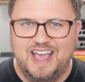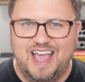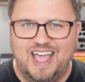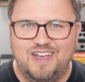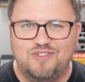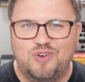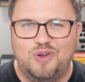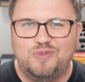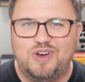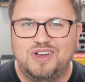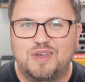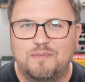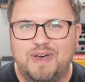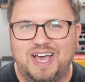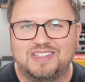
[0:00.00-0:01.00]
Hey everyone,
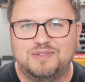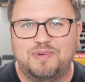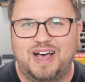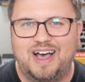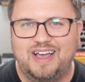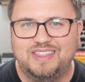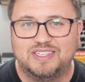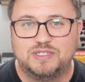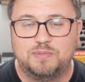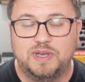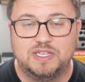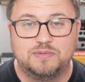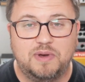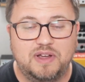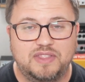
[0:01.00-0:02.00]
welcome back to Behind the
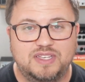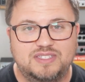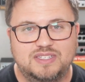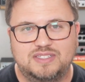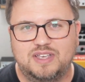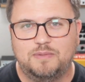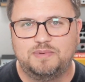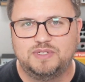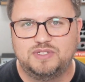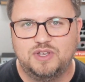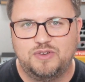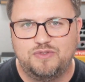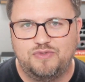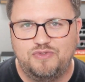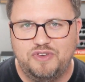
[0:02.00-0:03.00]
Spacebar. This is
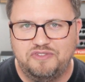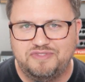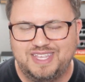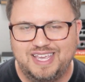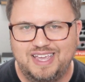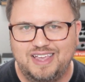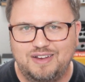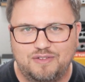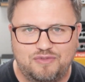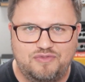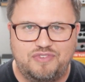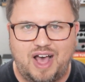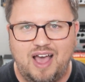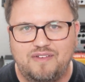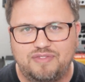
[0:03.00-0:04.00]
episode 15
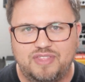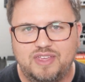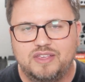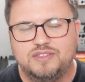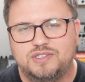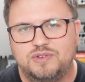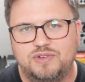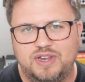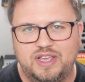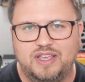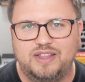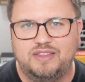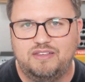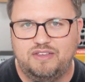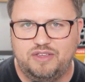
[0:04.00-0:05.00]
Five Things You
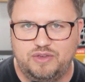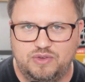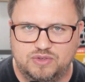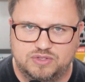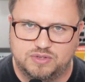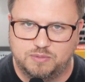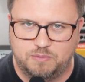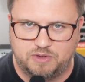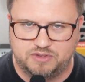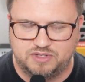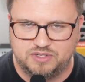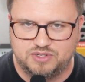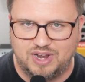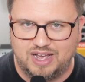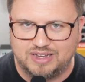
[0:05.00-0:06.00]
Need to Use
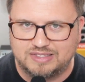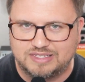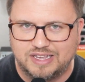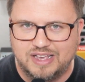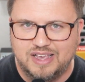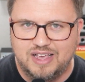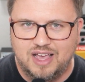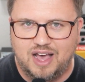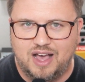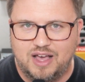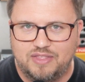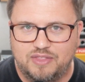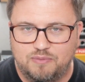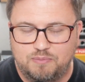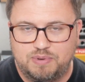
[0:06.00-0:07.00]
Multitracks.
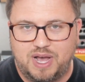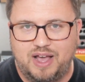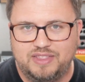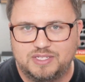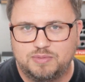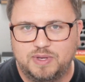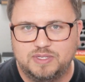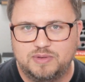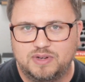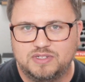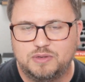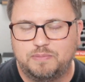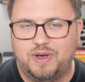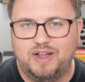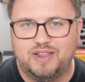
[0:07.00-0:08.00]
Uh, Behind the Spacebar is
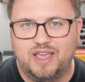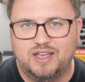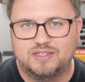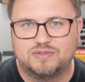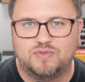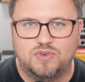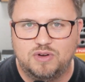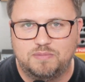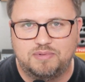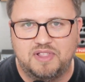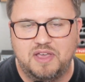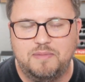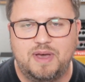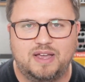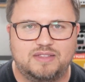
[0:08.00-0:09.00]
a podcast for
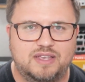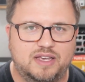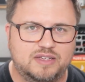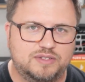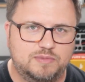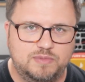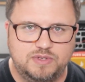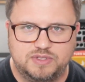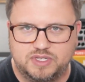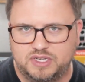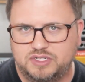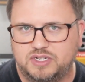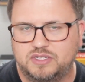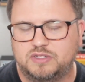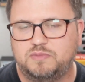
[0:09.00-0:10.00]
playback techs,
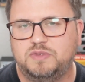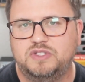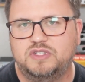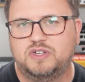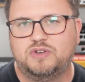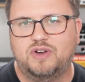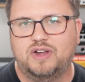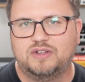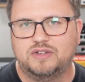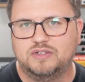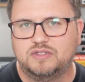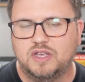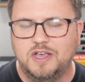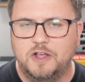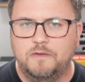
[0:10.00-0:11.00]
musicians, music
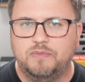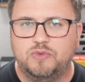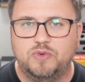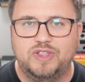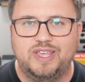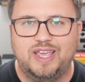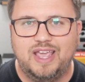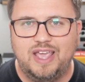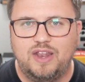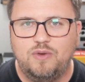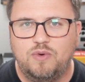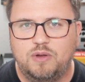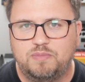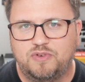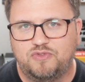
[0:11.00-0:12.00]
directors, really
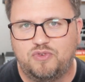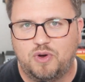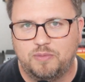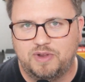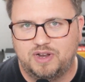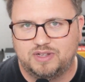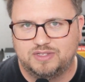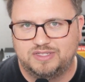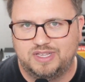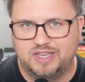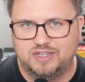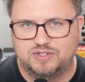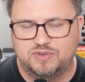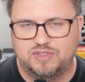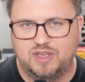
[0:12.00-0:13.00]
anyone performing on
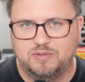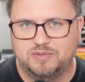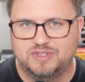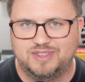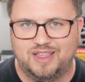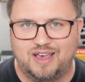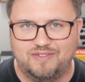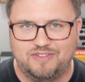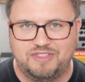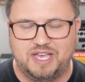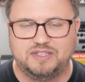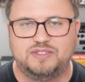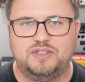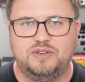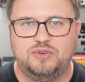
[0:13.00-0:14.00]
stage with Ableton Live. If
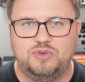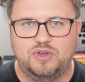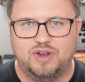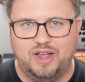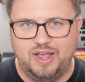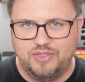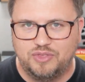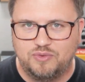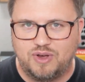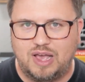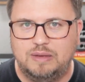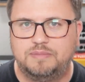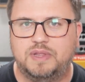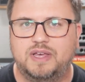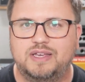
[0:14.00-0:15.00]
that's you, you're in the
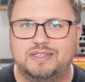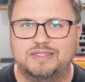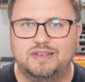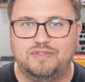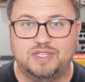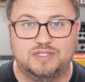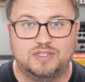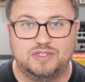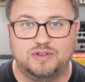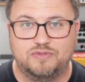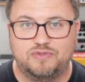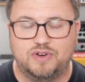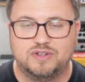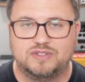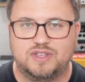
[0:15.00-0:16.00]
right place. If this is your
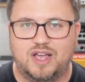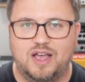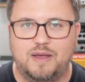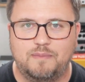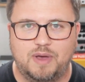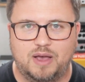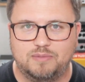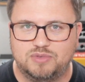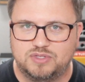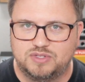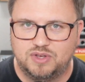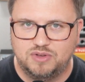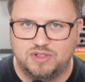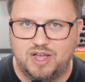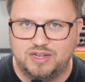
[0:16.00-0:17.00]
first time, I'm
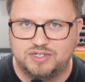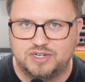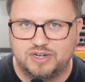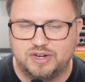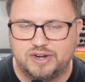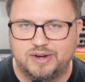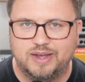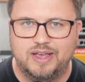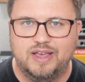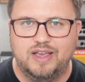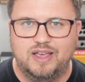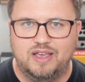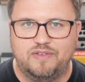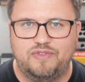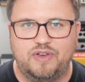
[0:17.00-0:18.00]
so glad you're here.
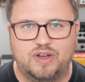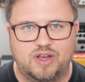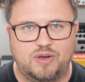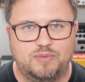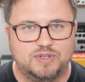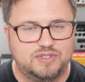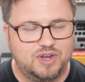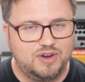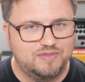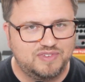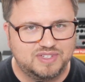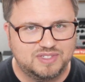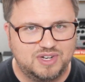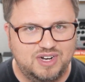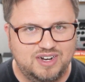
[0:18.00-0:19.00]
If you're a return
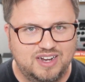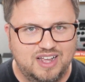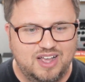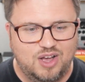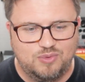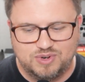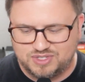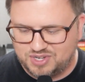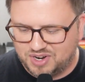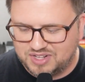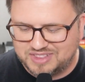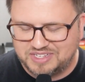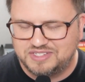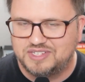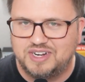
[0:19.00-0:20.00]
visitor, a return
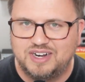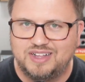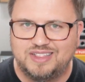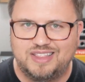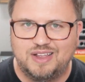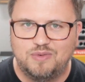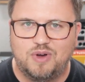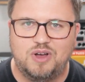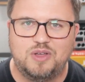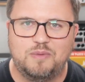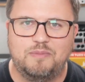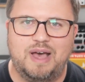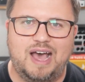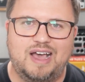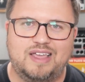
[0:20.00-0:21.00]
listener, then
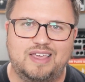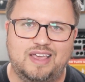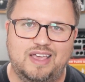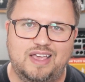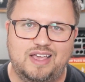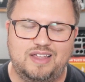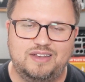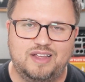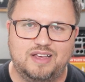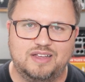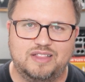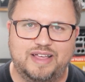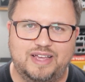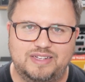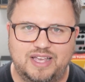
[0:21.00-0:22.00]
welcome back and uh,
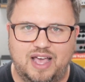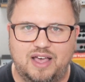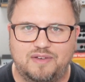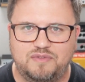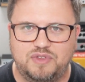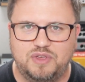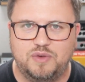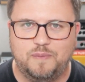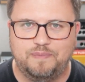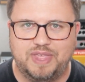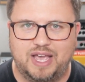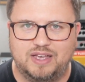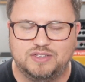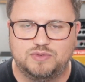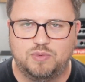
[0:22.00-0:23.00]
glad to have you
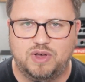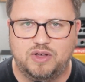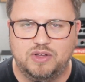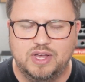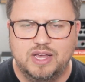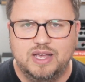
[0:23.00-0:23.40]
as well.